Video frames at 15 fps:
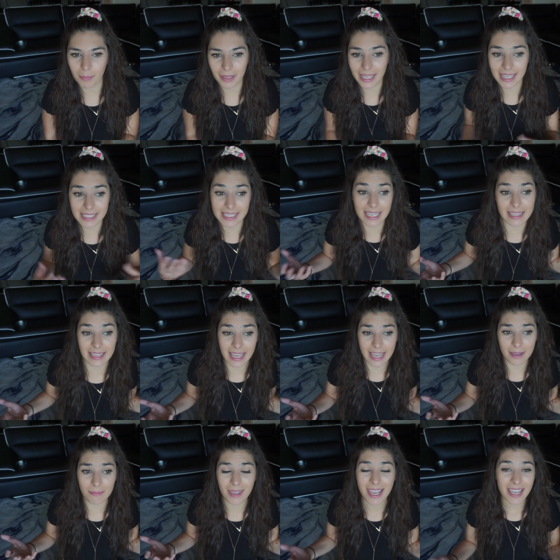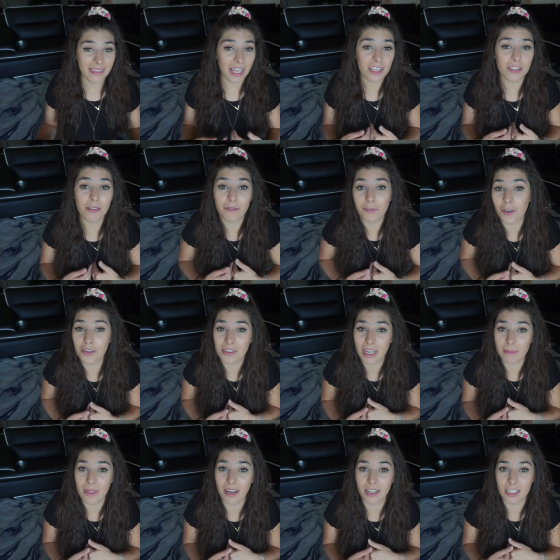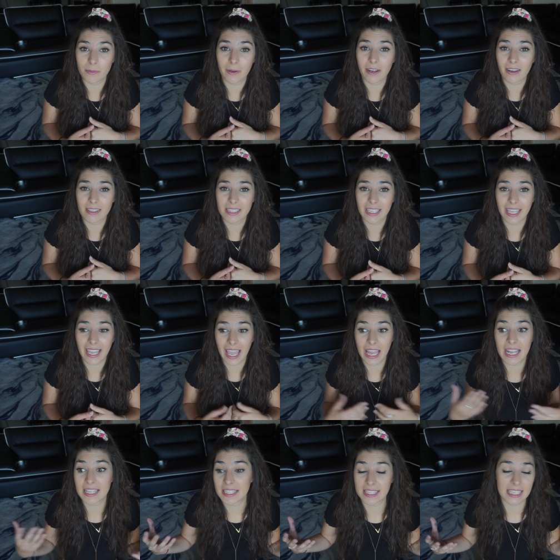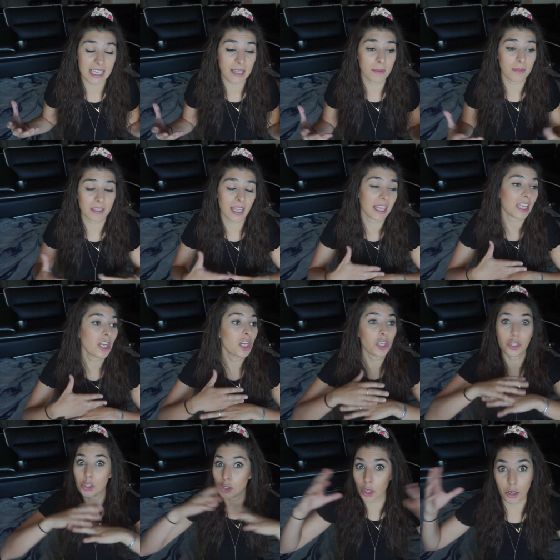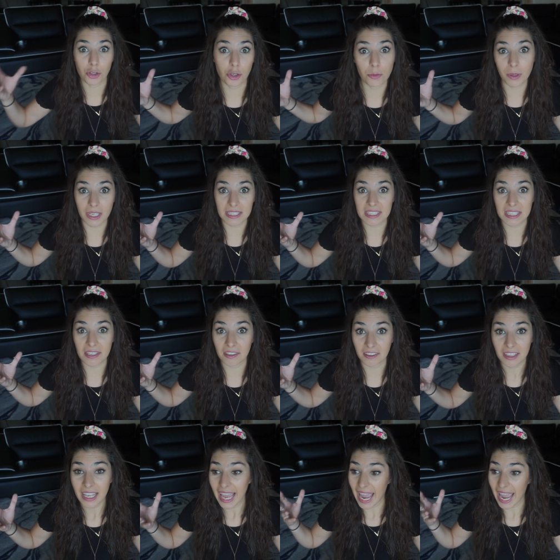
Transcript: Because to them, that's the first time they're experiencing it and it seems like such a big deal.